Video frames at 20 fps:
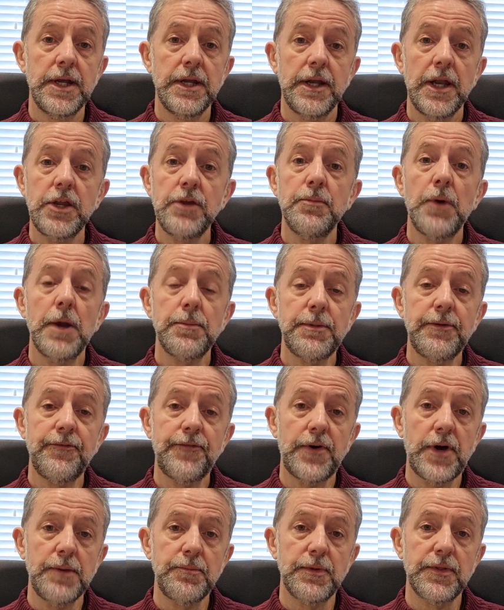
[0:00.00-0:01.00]
Now, you might be
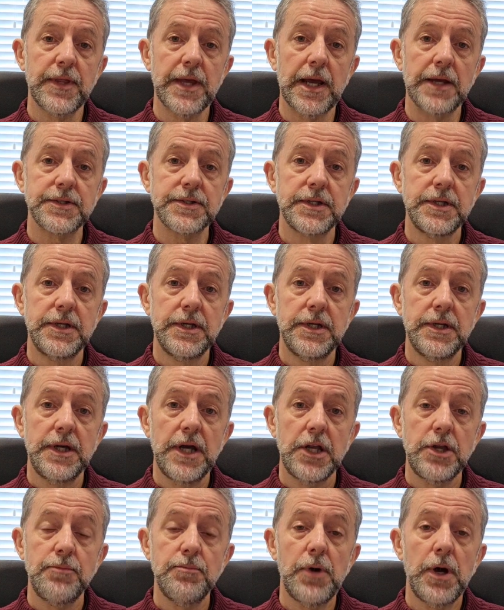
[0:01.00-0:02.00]
fine with that,
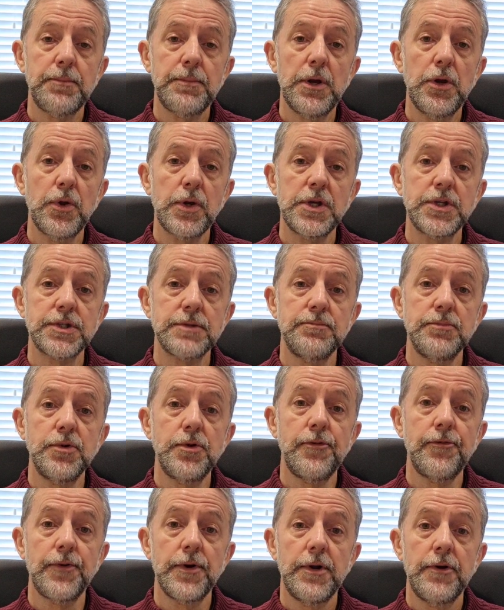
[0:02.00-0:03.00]
and you might be looking to
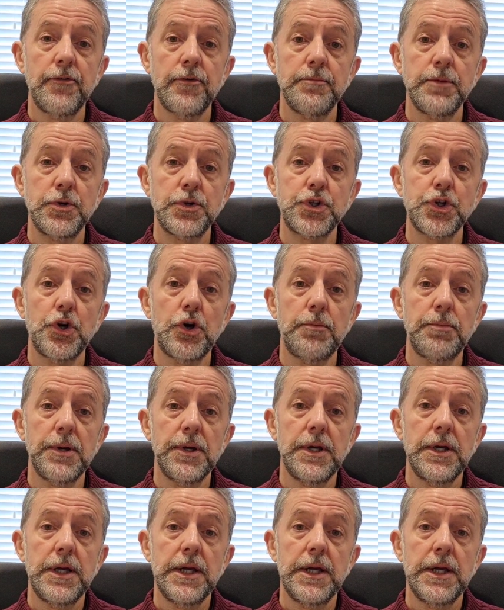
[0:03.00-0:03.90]
move from a job